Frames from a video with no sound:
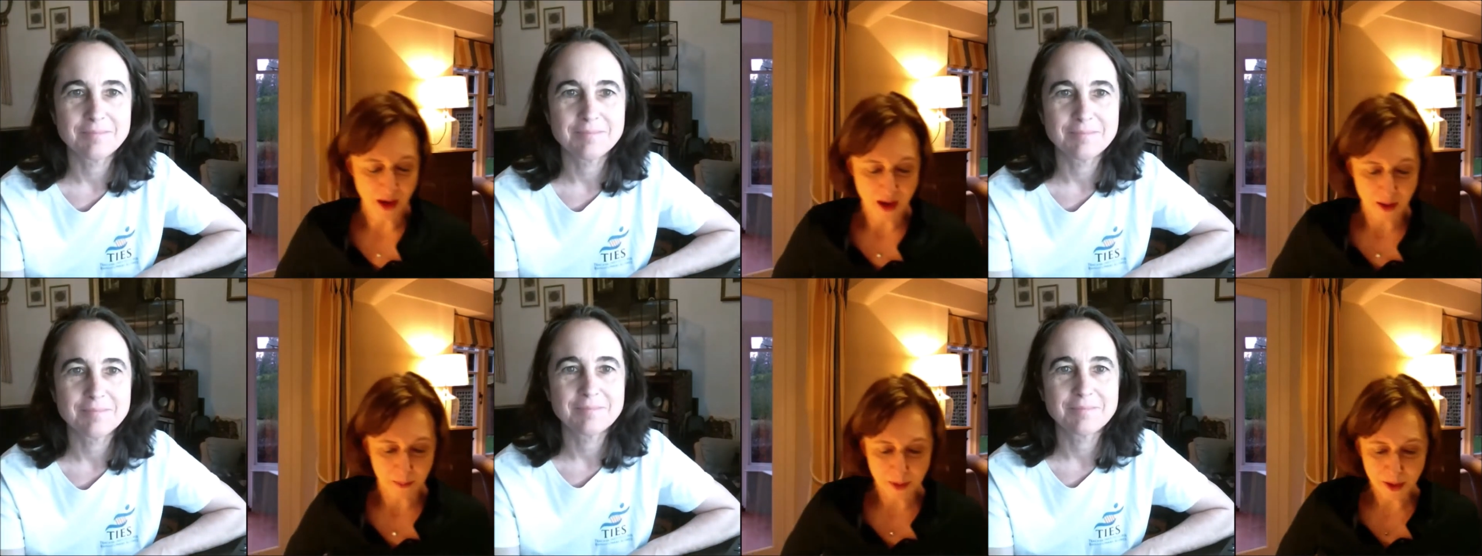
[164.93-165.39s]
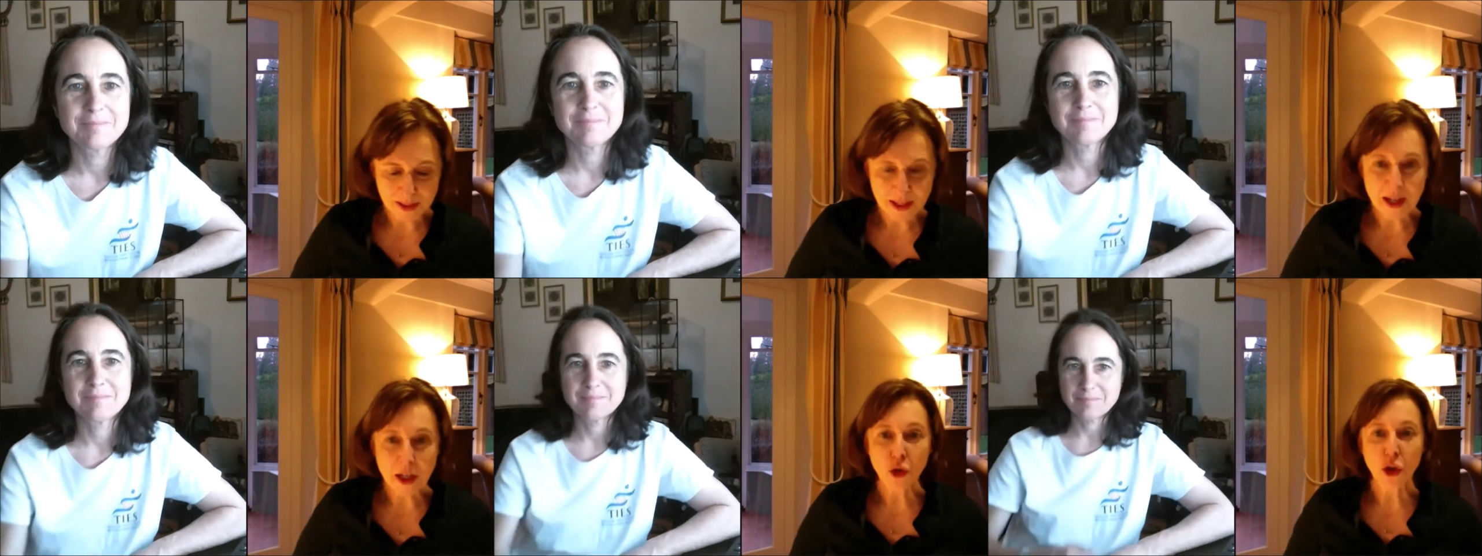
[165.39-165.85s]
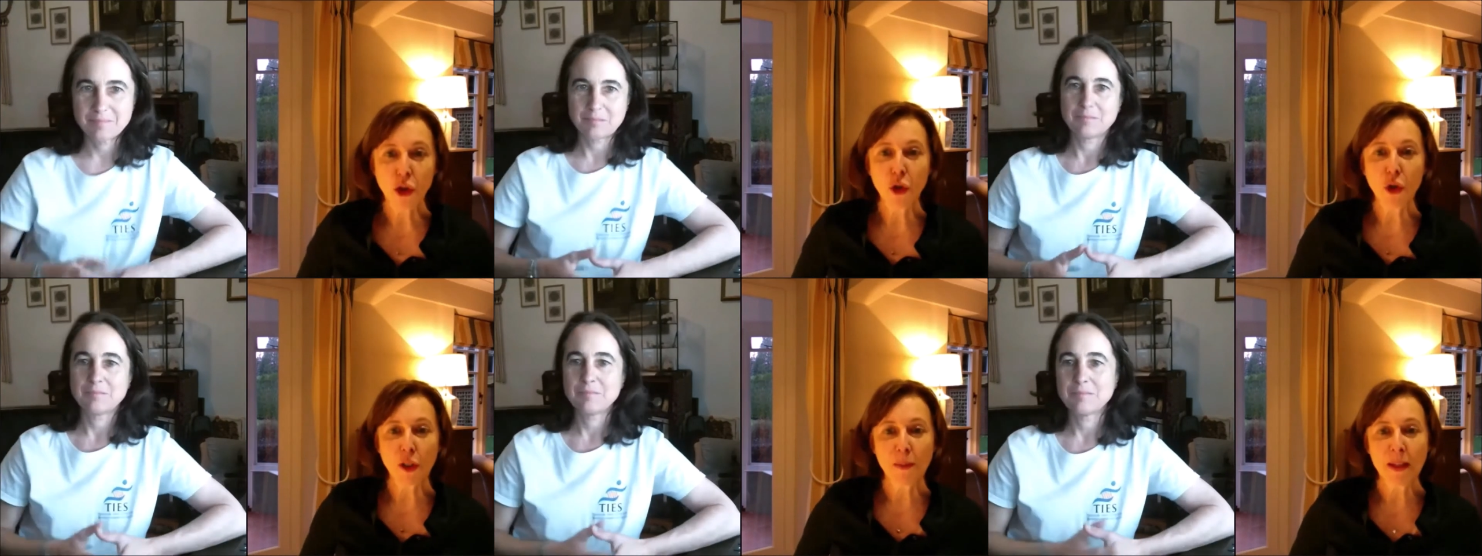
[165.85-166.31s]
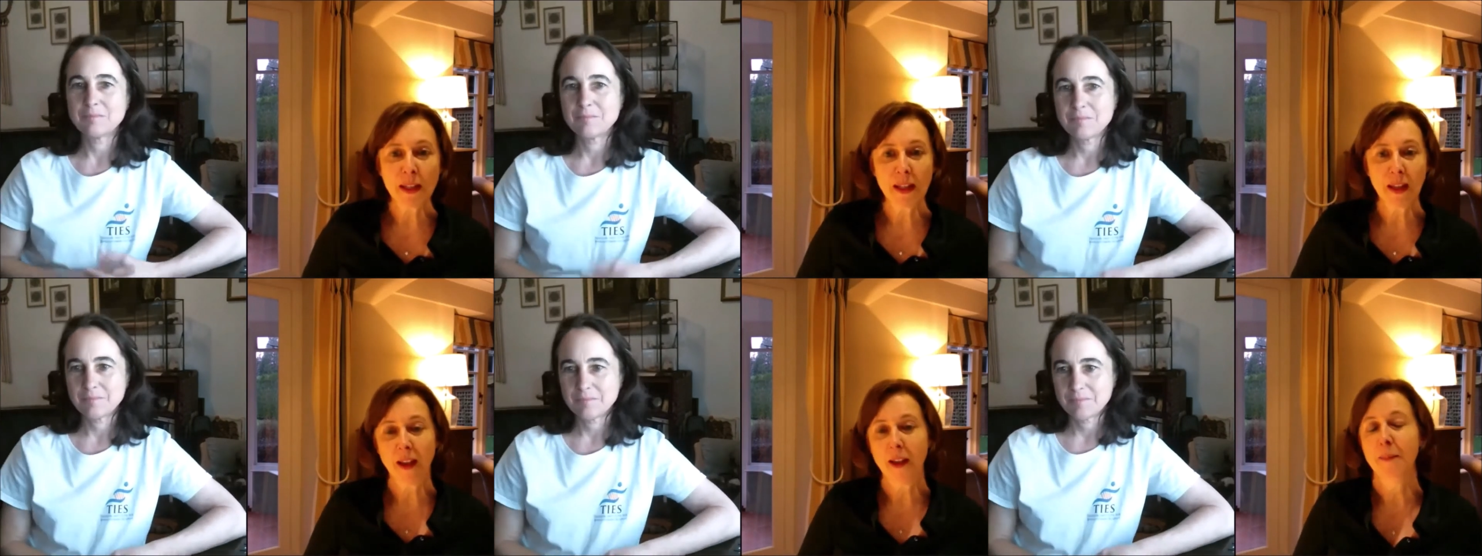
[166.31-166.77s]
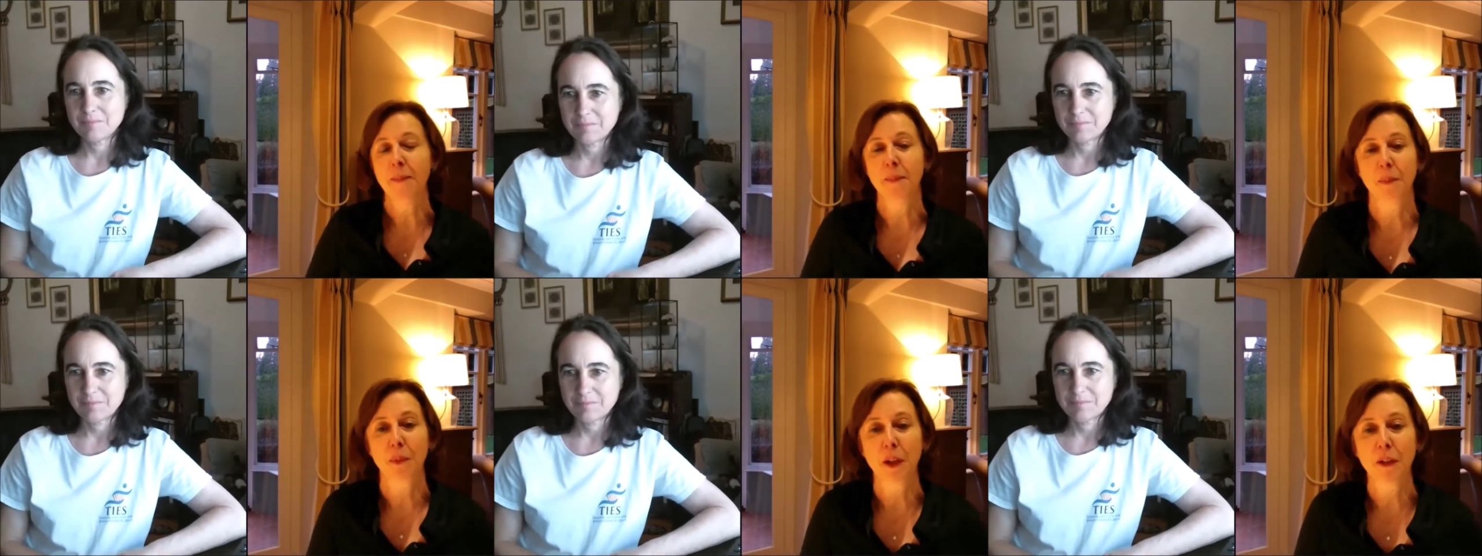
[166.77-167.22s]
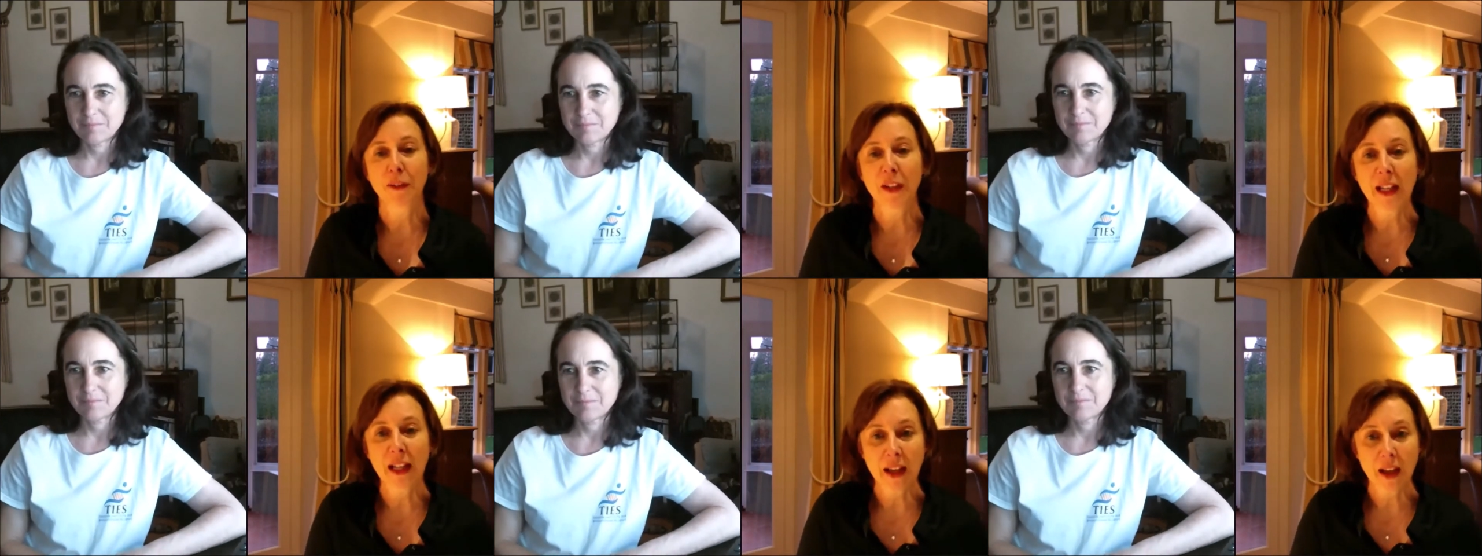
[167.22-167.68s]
Speaker 1: Berta introduced me briefly.